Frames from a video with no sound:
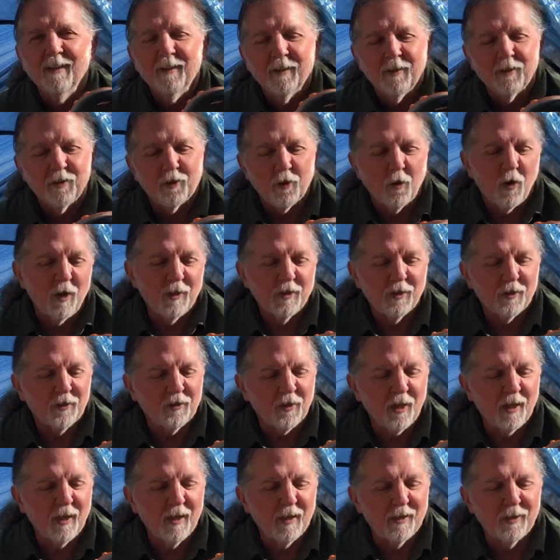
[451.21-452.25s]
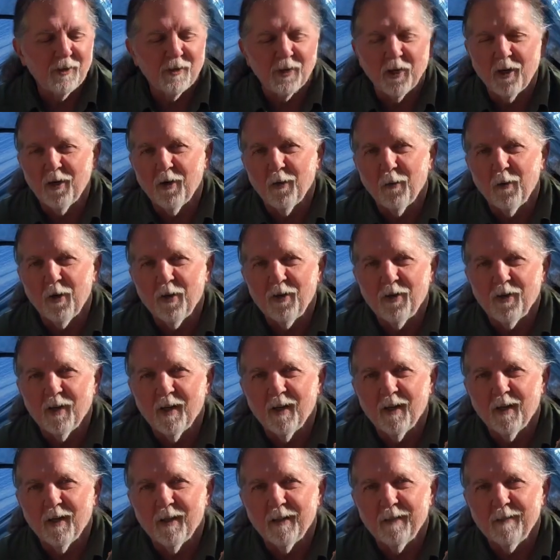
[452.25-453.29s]
so I just thought I'd share with you
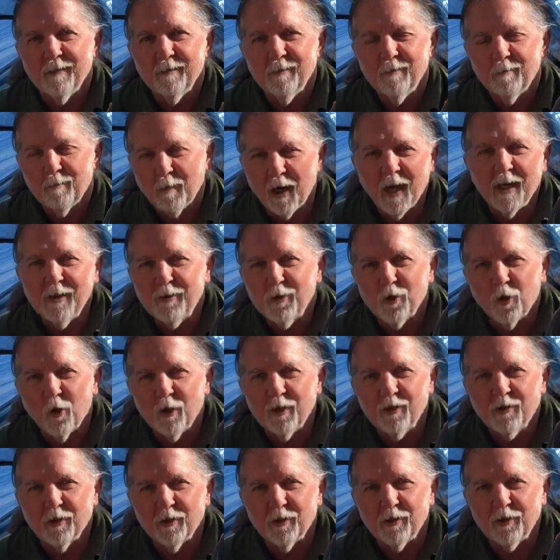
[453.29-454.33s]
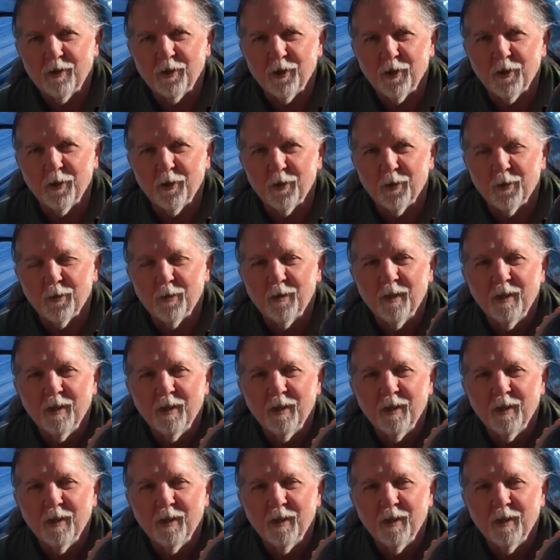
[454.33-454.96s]
my choice of shoe,